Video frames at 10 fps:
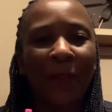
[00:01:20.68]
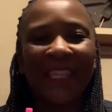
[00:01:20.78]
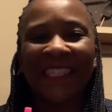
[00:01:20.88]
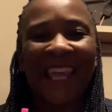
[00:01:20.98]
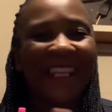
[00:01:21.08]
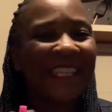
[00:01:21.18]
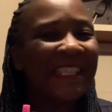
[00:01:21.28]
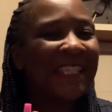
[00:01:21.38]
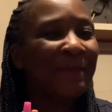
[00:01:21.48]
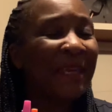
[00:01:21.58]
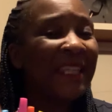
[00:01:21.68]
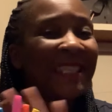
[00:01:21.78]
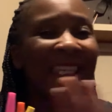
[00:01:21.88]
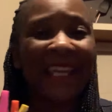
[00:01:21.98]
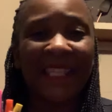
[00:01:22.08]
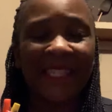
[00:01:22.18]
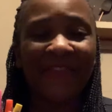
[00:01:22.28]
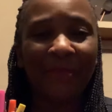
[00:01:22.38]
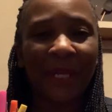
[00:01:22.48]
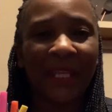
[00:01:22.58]
is not to spend tons of
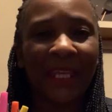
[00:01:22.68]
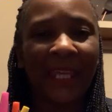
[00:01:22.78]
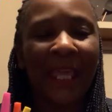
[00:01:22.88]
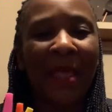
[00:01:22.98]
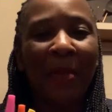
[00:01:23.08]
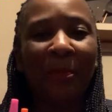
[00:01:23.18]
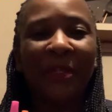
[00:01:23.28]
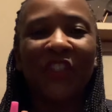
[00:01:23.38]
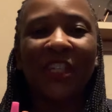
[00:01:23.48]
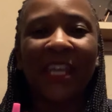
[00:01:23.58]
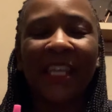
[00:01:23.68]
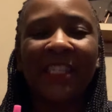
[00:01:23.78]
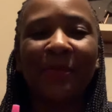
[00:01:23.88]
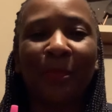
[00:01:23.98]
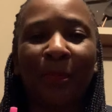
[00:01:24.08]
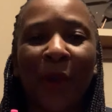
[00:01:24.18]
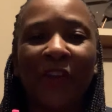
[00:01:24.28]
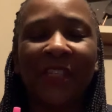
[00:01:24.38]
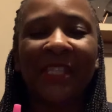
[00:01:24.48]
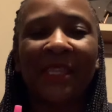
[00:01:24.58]
money, but just
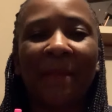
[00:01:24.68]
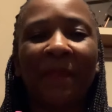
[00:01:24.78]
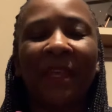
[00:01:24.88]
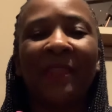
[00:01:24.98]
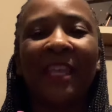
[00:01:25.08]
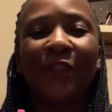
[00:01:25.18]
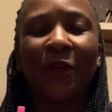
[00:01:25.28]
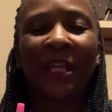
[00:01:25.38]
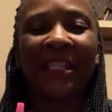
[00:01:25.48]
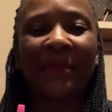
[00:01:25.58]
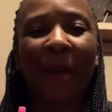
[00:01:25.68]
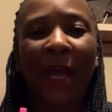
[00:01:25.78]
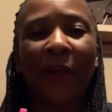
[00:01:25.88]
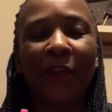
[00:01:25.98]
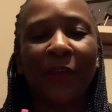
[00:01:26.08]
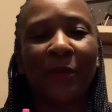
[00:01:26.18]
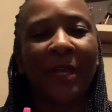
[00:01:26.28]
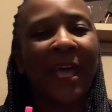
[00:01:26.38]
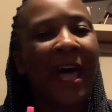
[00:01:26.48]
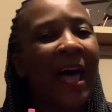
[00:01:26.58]
purchase something that's going to inspire you.
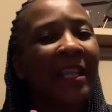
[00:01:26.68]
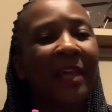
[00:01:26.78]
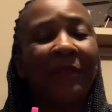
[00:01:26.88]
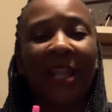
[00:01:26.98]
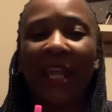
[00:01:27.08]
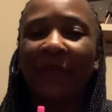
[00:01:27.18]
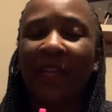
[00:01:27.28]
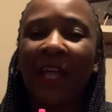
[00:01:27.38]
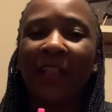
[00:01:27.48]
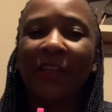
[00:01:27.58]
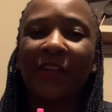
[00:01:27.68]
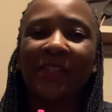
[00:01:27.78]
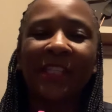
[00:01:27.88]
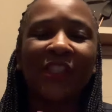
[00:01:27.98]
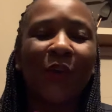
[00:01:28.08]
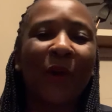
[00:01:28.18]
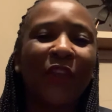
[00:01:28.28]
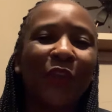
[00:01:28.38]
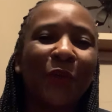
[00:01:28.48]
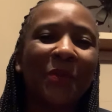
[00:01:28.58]
I love a lot of colors, and so I
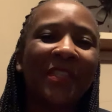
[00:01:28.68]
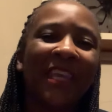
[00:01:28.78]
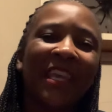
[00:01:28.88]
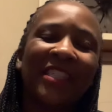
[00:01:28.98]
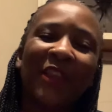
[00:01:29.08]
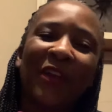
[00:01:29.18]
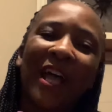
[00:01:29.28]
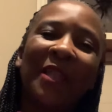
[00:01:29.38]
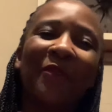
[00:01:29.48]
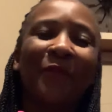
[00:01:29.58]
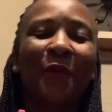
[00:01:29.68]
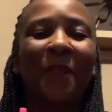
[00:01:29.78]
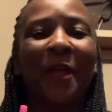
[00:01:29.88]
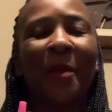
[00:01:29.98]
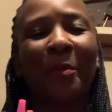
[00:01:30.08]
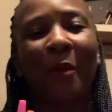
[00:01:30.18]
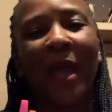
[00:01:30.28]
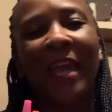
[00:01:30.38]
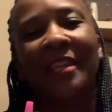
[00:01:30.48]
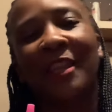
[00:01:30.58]
use things that are colorful, that are
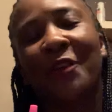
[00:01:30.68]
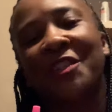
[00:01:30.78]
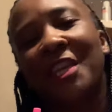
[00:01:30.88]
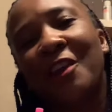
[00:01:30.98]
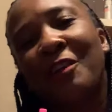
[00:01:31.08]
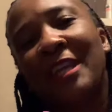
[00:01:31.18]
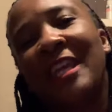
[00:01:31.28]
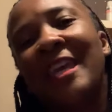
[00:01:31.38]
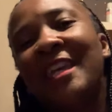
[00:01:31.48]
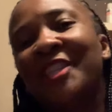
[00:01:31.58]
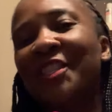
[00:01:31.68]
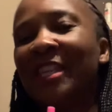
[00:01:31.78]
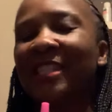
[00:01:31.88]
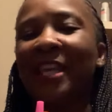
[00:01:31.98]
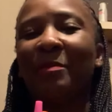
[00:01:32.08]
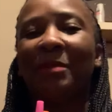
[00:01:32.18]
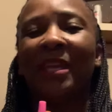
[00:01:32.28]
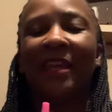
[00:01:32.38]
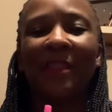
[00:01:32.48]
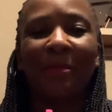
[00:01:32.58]
bright, that are cheery, to just get
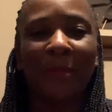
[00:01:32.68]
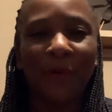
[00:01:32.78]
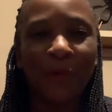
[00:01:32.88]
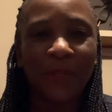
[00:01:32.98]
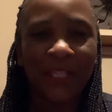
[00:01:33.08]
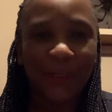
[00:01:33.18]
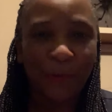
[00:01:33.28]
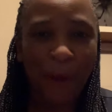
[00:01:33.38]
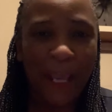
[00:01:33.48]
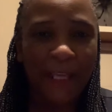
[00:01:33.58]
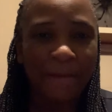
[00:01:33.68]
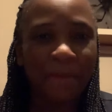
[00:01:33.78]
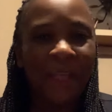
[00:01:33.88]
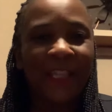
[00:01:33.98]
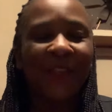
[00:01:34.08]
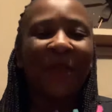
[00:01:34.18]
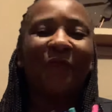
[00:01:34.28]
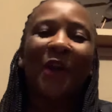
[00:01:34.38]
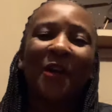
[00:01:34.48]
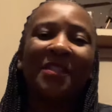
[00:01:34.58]
me in the mood to write. So the
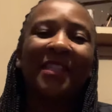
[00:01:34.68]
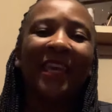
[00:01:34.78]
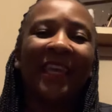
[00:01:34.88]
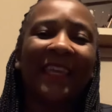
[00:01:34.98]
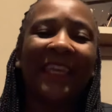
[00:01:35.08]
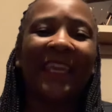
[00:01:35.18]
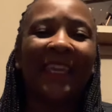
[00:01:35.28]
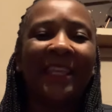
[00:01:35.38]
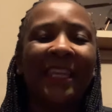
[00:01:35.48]
first thing, again,